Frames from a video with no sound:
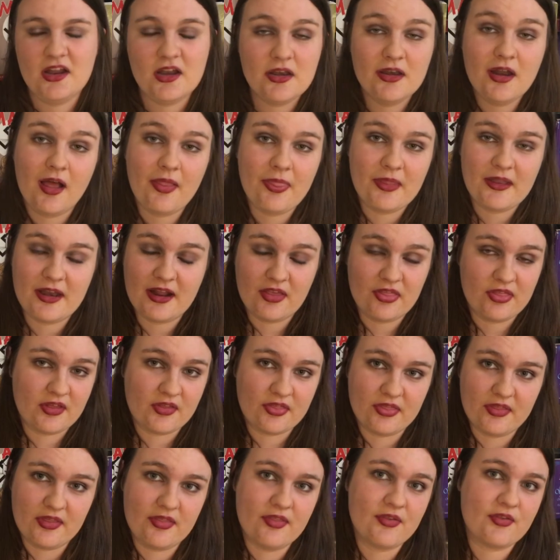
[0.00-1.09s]
Not that I
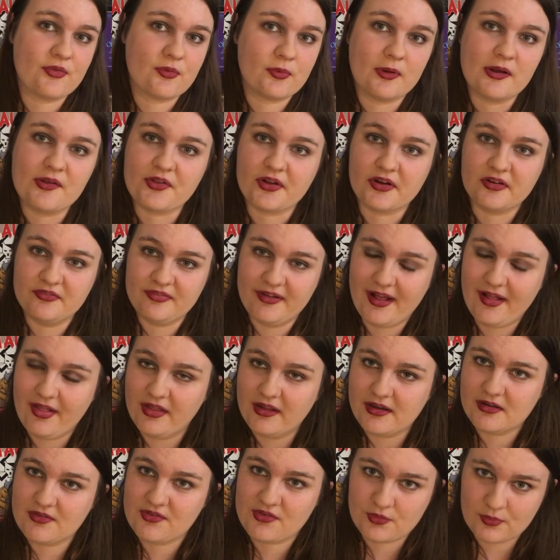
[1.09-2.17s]
think that the stories aren't
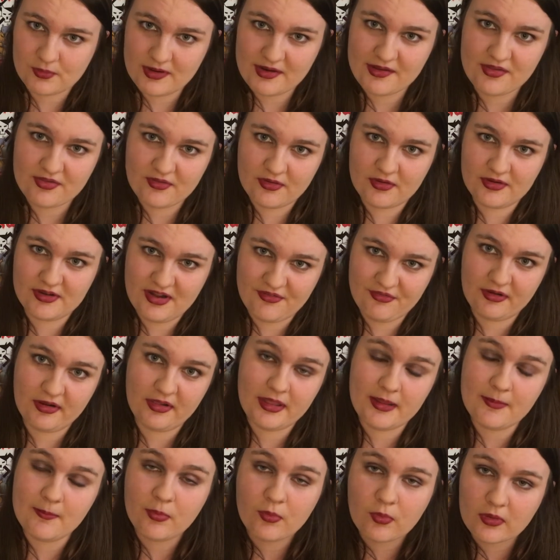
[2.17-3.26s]
valid. Stories are
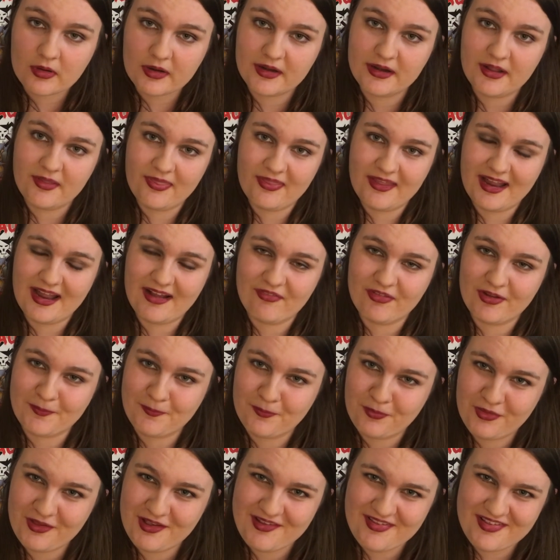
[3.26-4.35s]
definitely important and they have their
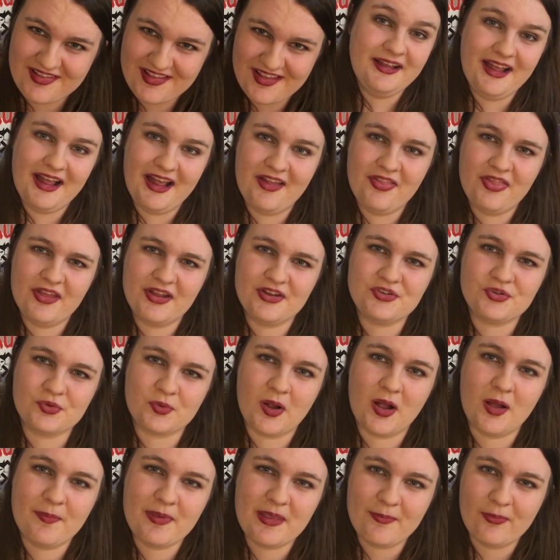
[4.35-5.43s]
place, and they
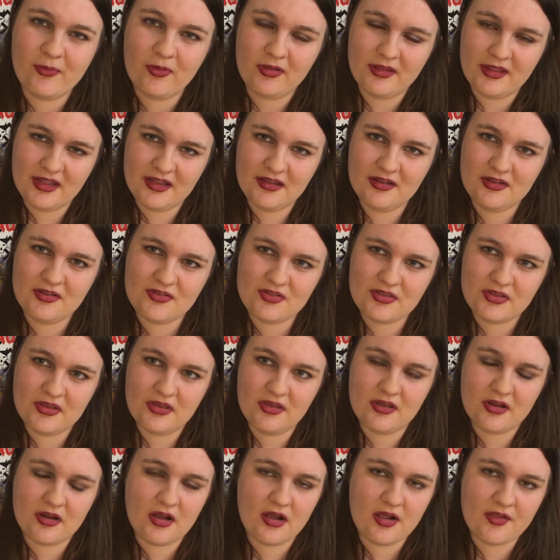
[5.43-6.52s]
draw people
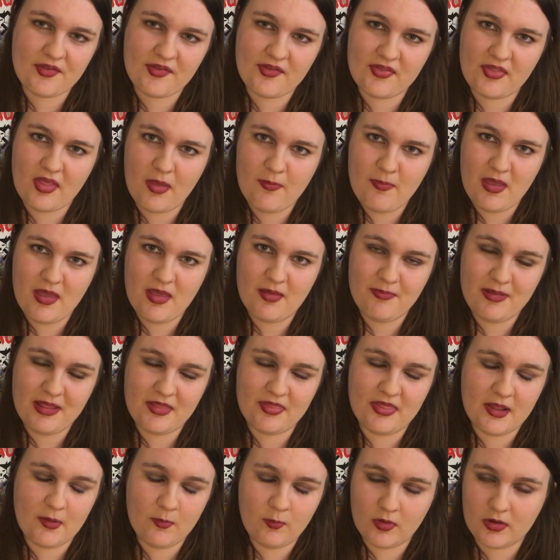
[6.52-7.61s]
into causes that maybe
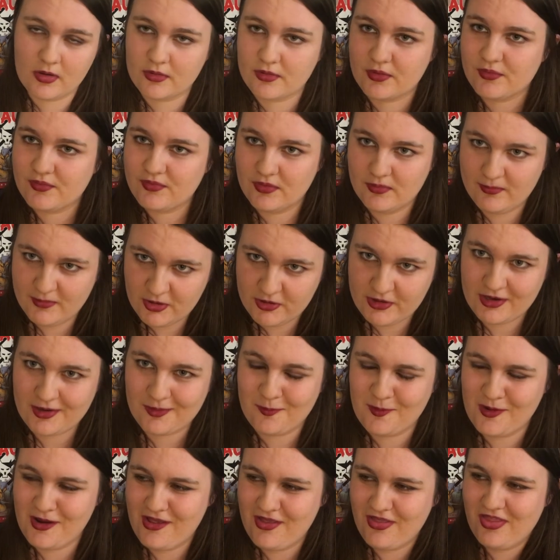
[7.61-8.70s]
they weren't familiar
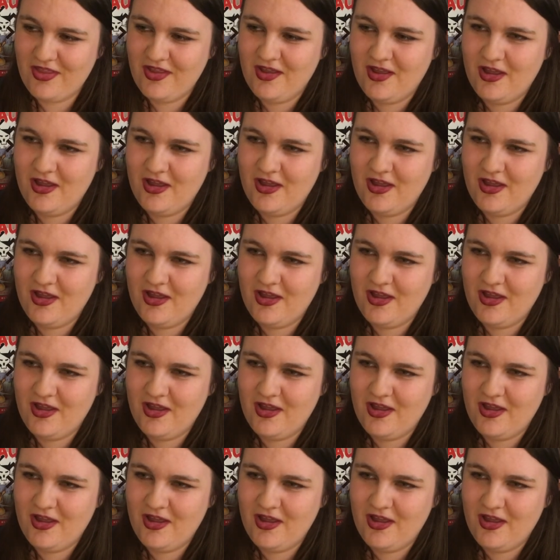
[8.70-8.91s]
with.